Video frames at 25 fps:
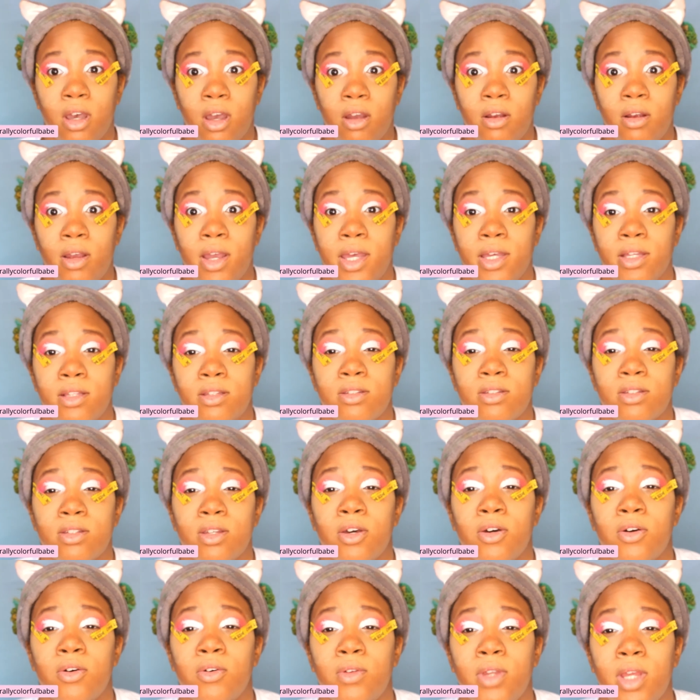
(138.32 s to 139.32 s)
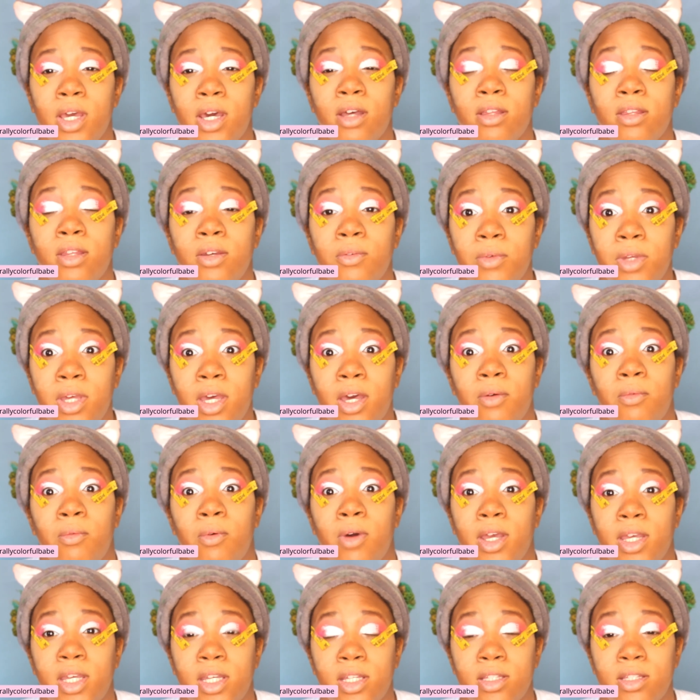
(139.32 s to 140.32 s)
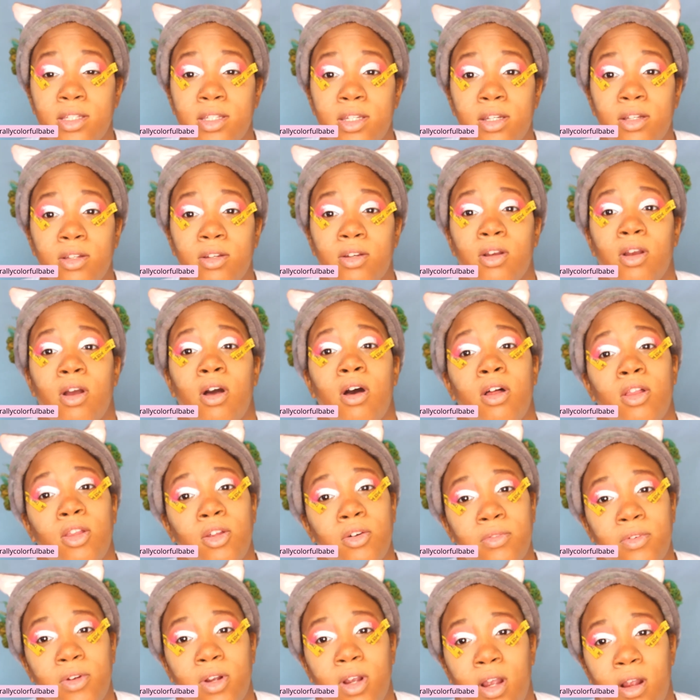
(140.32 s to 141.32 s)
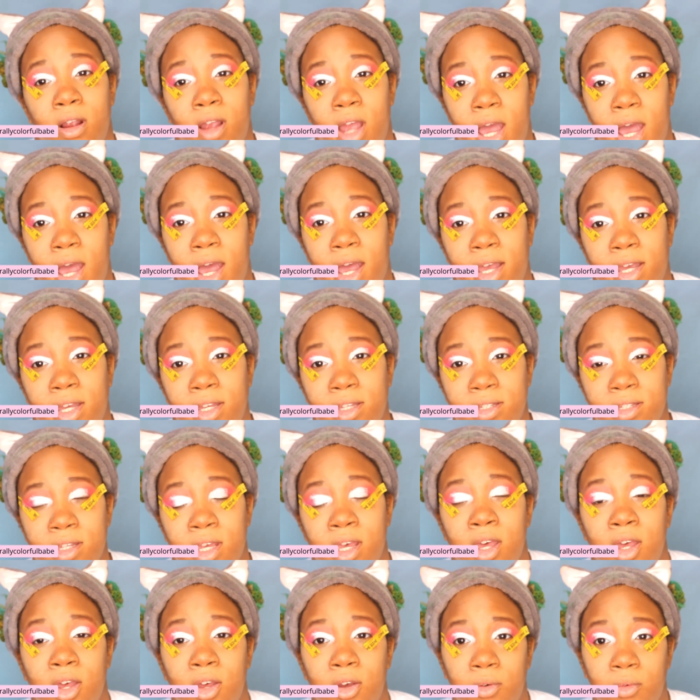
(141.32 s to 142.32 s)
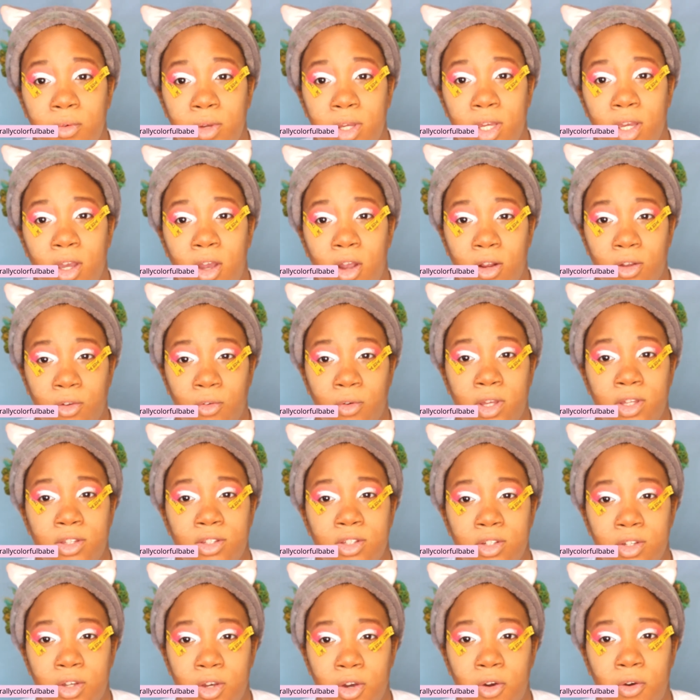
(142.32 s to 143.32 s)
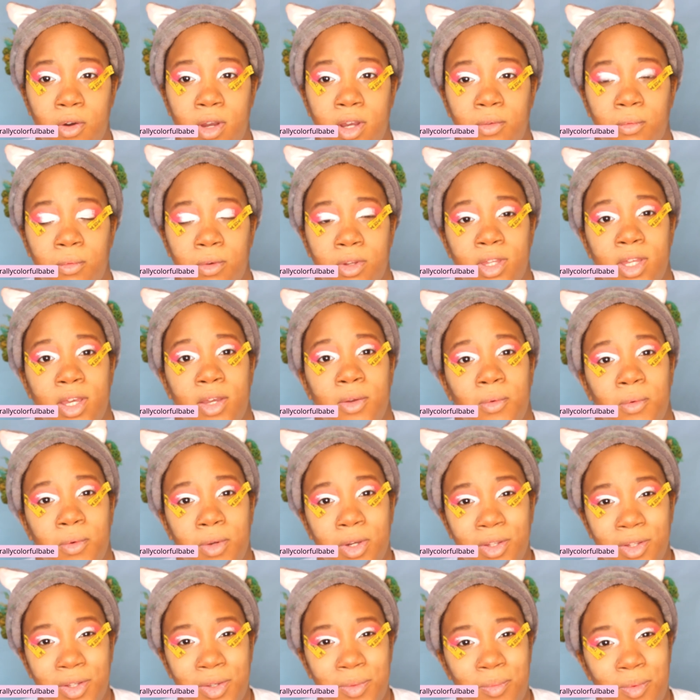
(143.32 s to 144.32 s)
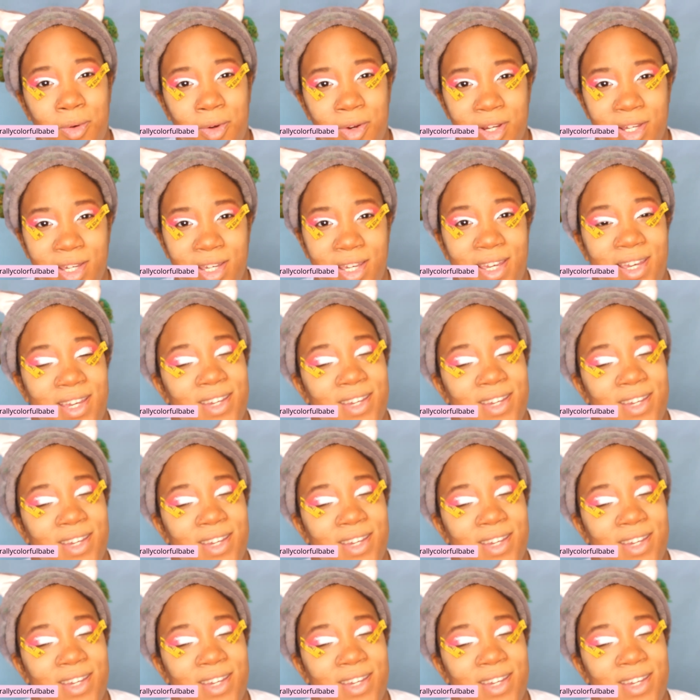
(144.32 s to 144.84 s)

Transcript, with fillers: Alright, so now that we have white concealer all over our eyes, we are going to go in a really pretty